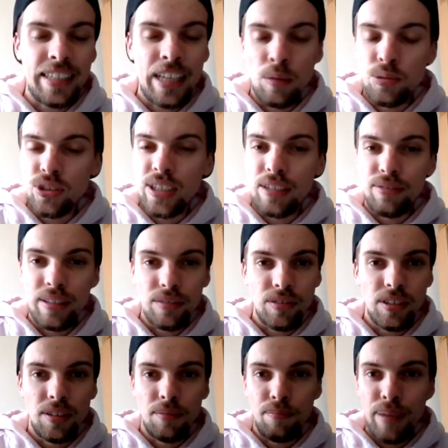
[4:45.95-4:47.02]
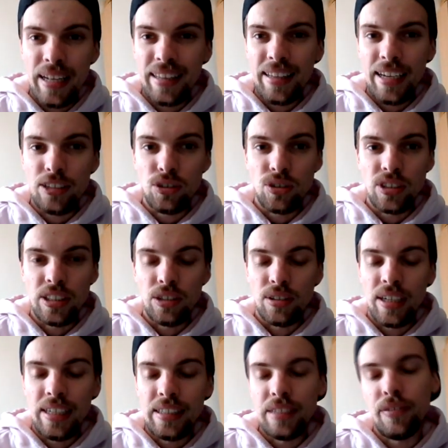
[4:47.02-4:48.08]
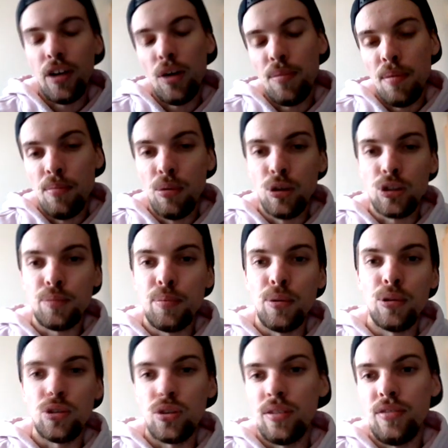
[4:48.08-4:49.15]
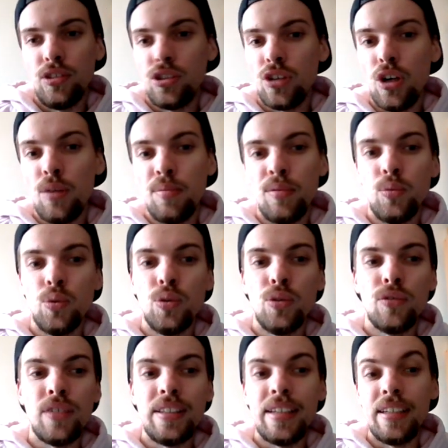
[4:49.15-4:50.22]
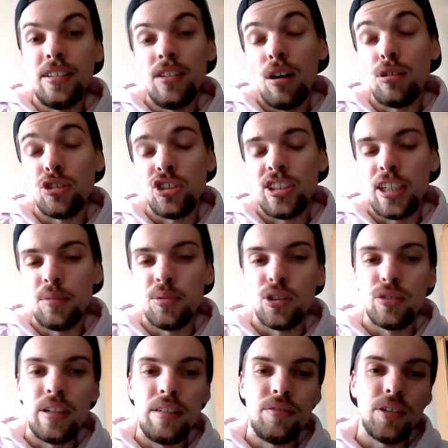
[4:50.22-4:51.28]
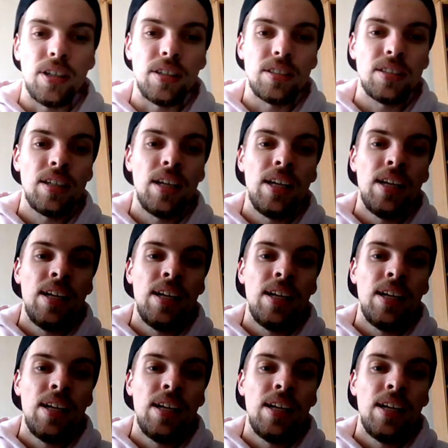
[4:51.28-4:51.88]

It helps you get rid of the bad Lightsworns in your hand if you open multiples, or if you just open Wolf and then also set up your graveyard.